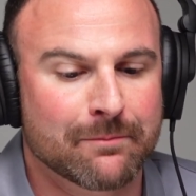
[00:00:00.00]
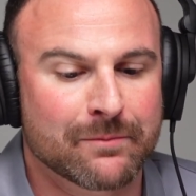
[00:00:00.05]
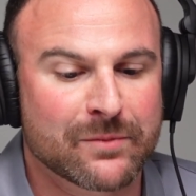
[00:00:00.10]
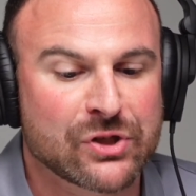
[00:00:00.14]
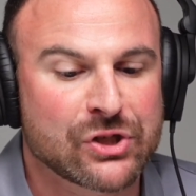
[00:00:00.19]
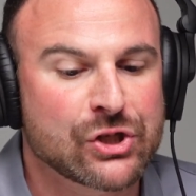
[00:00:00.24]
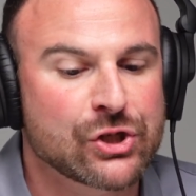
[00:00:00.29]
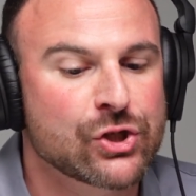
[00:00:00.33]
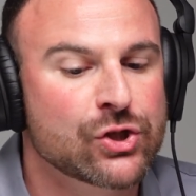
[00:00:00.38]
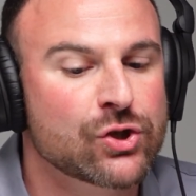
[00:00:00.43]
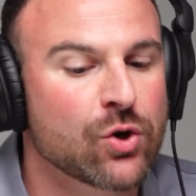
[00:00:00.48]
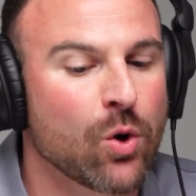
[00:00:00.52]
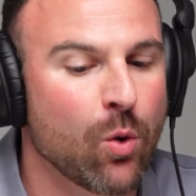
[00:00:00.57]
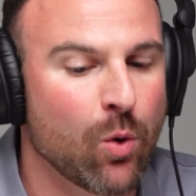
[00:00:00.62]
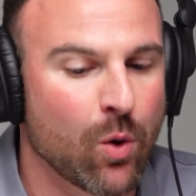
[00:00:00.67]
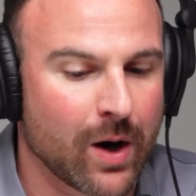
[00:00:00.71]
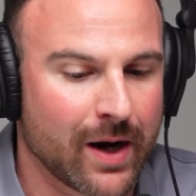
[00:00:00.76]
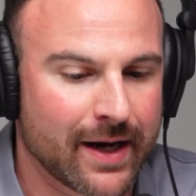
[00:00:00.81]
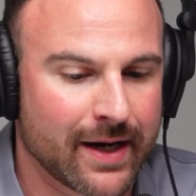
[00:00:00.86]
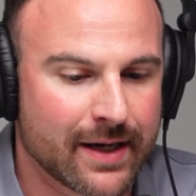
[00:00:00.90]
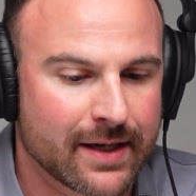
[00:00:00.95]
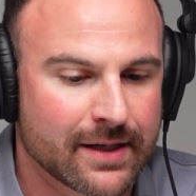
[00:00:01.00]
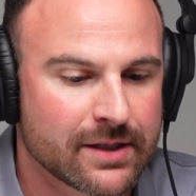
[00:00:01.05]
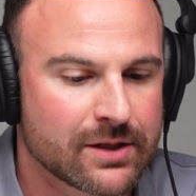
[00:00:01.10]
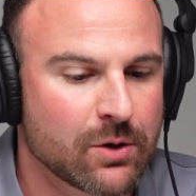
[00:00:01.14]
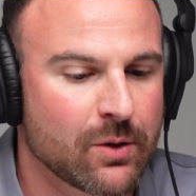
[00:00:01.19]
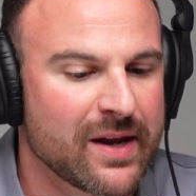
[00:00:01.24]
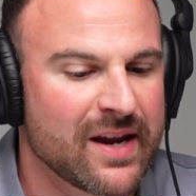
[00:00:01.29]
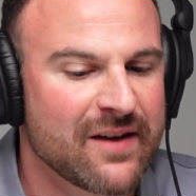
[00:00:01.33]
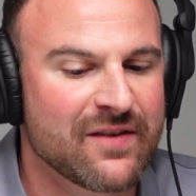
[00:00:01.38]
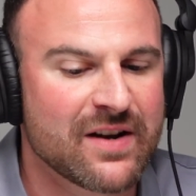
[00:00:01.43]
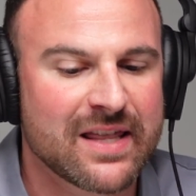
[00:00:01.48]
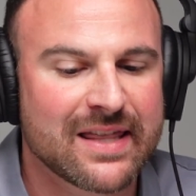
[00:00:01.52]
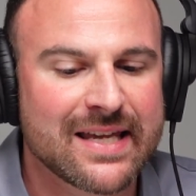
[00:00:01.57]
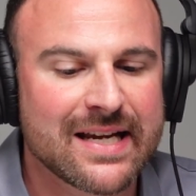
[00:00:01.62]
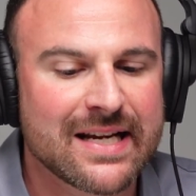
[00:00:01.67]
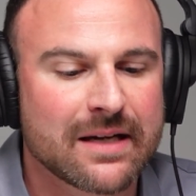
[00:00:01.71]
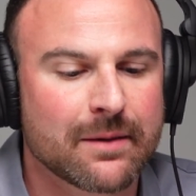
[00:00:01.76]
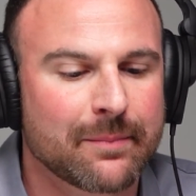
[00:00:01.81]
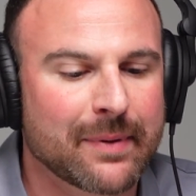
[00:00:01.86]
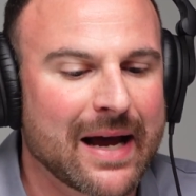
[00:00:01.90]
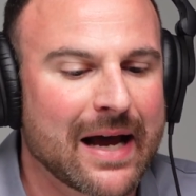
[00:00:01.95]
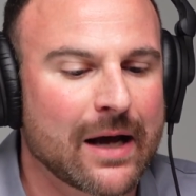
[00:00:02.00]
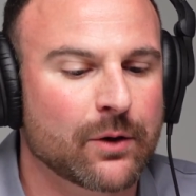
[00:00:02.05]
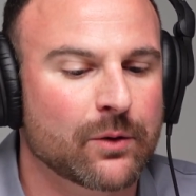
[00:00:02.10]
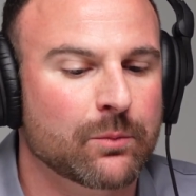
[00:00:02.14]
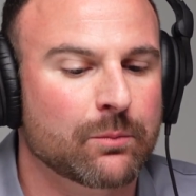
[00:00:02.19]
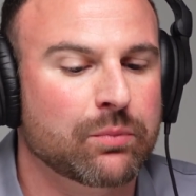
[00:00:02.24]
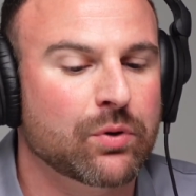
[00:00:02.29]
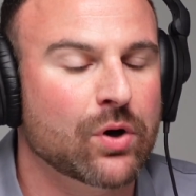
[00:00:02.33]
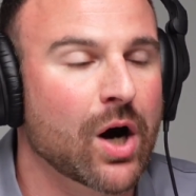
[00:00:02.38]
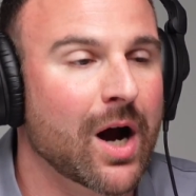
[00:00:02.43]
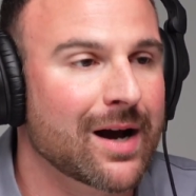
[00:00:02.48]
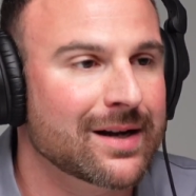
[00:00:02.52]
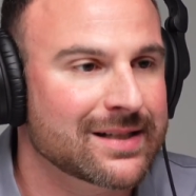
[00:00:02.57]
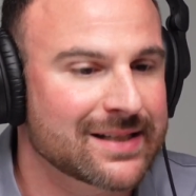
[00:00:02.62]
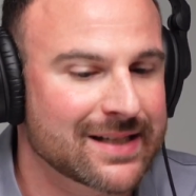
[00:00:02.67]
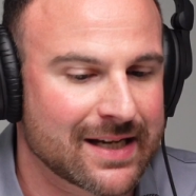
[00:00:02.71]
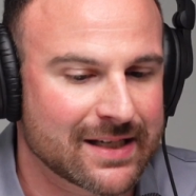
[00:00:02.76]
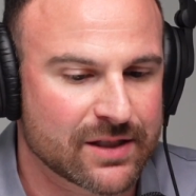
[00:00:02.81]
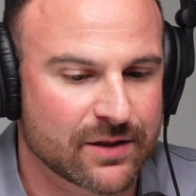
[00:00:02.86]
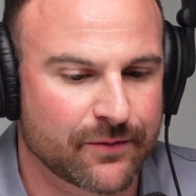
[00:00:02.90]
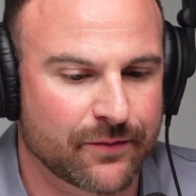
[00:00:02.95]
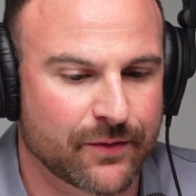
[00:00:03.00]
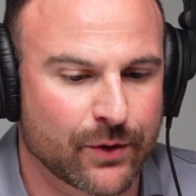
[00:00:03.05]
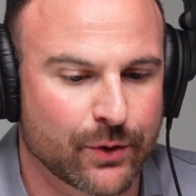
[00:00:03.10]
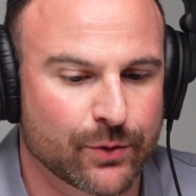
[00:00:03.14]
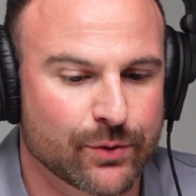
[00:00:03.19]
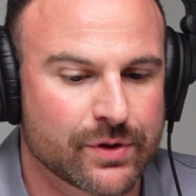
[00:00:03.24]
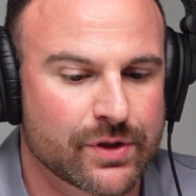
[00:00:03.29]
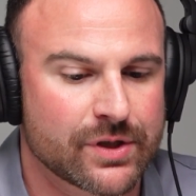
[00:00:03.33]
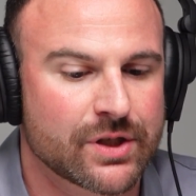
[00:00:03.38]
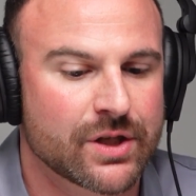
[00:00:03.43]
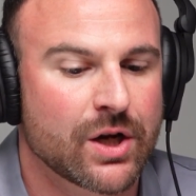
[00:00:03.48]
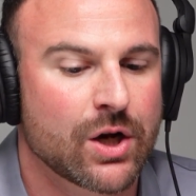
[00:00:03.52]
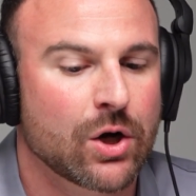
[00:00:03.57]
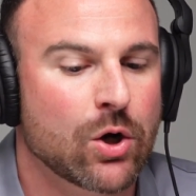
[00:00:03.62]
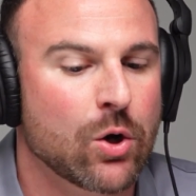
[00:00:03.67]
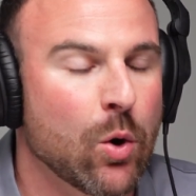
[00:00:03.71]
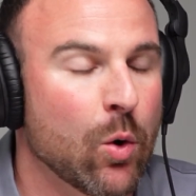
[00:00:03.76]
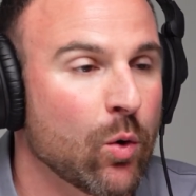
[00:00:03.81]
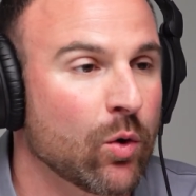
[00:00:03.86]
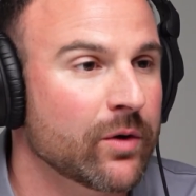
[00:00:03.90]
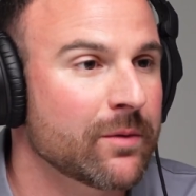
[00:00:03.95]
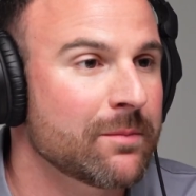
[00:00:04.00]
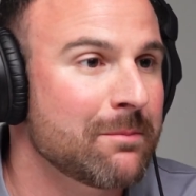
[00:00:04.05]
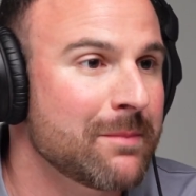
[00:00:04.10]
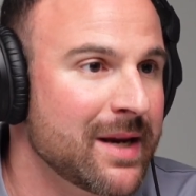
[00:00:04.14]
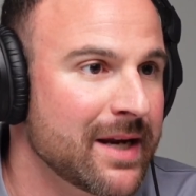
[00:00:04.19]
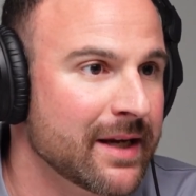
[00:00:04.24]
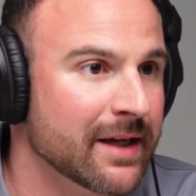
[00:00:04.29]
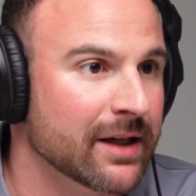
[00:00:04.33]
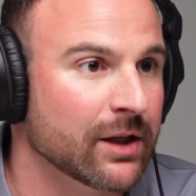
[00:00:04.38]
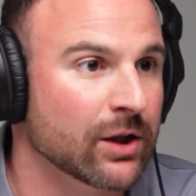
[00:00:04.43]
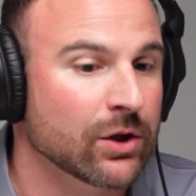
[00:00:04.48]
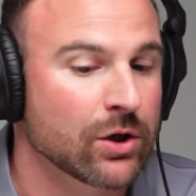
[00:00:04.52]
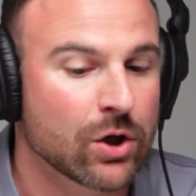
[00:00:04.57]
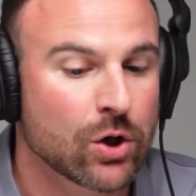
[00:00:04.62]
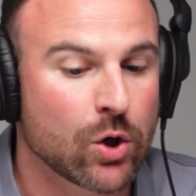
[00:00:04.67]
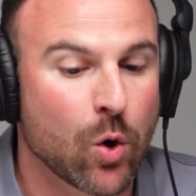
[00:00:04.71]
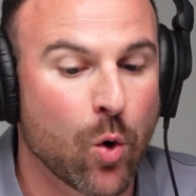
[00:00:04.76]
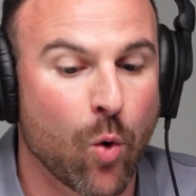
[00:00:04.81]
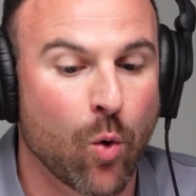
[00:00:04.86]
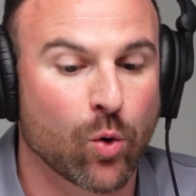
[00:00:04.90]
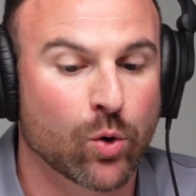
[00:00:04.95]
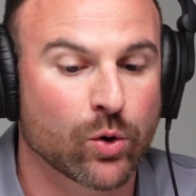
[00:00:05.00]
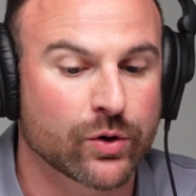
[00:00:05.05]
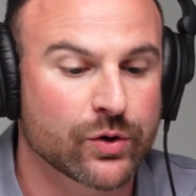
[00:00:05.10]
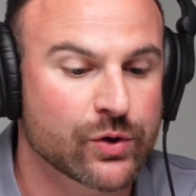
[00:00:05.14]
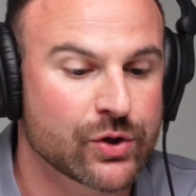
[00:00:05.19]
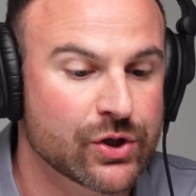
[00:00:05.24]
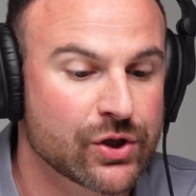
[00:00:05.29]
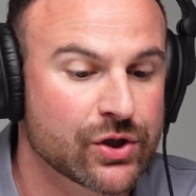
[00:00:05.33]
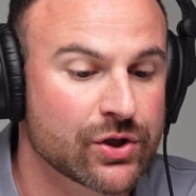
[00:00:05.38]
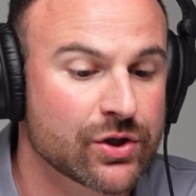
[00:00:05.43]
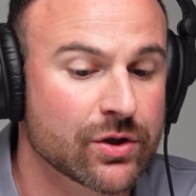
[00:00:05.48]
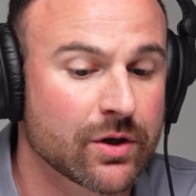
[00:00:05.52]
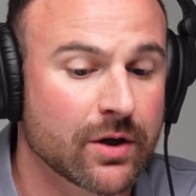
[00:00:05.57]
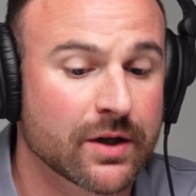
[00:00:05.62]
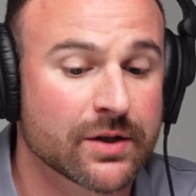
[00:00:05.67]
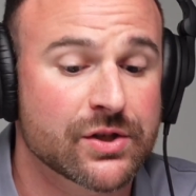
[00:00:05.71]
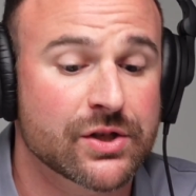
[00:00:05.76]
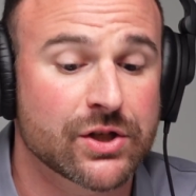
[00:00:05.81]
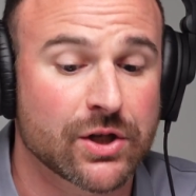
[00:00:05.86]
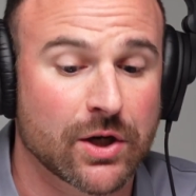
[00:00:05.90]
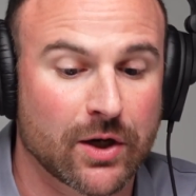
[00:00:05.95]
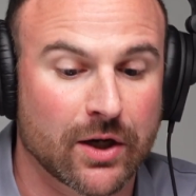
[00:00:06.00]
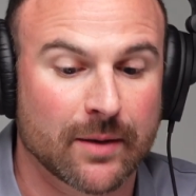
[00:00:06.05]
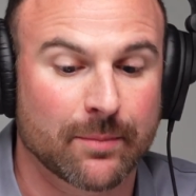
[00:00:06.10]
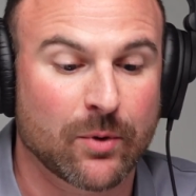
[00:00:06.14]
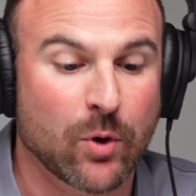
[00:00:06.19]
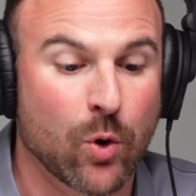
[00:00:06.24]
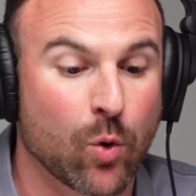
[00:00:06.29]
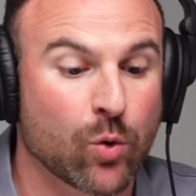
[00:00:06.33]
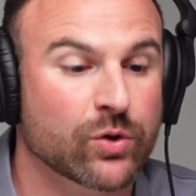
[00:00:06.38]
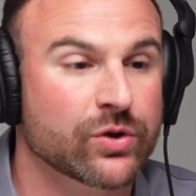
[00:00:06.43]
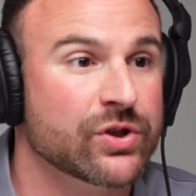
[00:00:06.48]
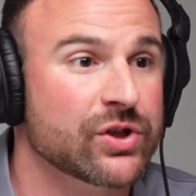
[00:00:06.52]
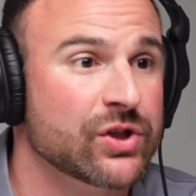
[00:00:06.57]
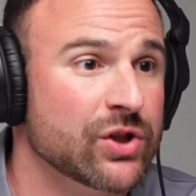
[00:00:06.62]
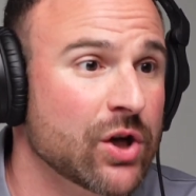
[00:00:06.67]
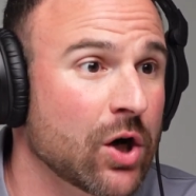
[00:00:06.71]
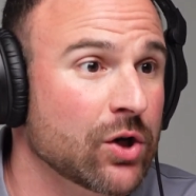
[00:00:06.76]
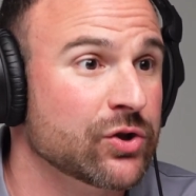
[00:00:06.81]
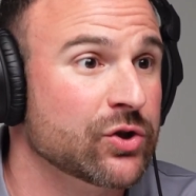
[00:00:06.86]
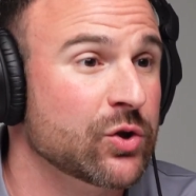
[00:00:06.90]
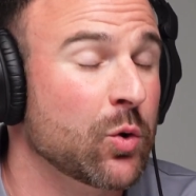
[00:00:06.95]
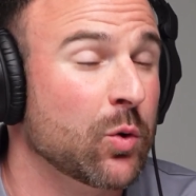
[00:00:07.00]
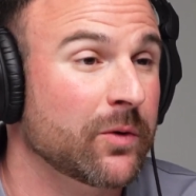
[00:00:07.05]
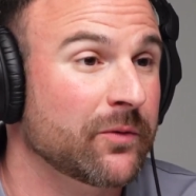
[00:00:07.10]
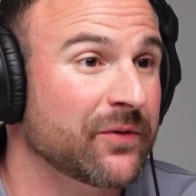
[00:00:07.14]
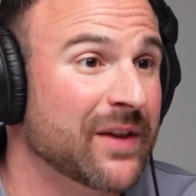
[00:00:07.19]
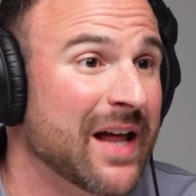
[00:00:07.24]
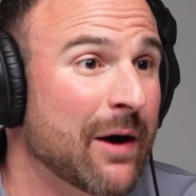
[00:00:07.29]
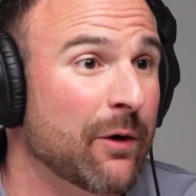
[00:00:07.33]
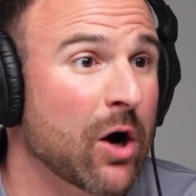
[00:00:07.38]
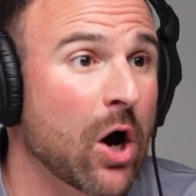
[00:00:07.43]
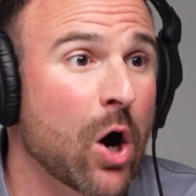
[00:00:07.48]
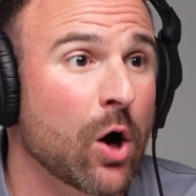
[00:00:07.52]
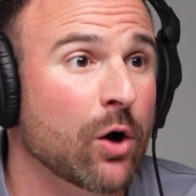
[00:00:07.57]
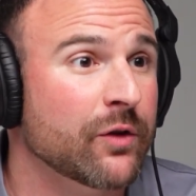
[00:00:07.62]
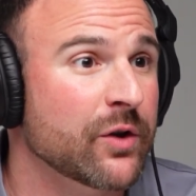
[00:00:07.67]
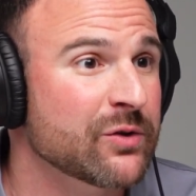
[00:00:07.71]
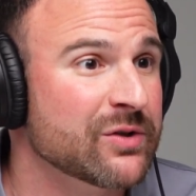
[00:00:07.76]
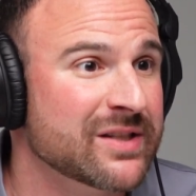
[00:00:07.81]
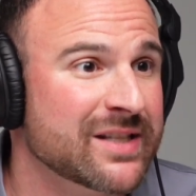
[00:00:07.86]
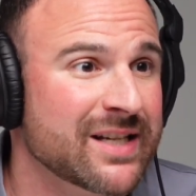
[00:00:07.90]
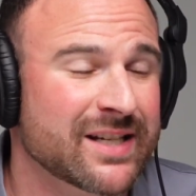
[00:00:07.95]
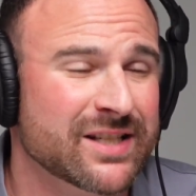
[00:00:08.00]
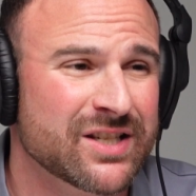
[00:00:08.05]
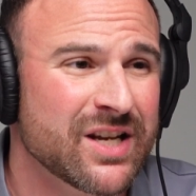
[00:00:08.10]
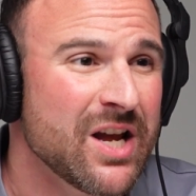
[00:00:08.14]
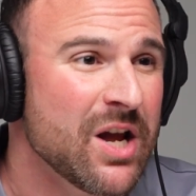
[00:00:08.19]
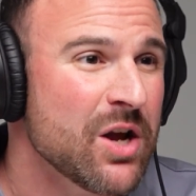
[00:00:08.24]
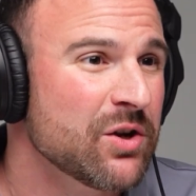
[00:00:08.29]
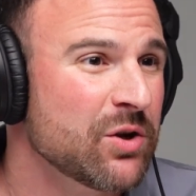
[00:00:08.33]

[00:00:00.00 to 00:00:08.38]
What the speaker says: soy. So even think about processed foods, cornmeal, corn syrup, corn starch, corn flour, all those things.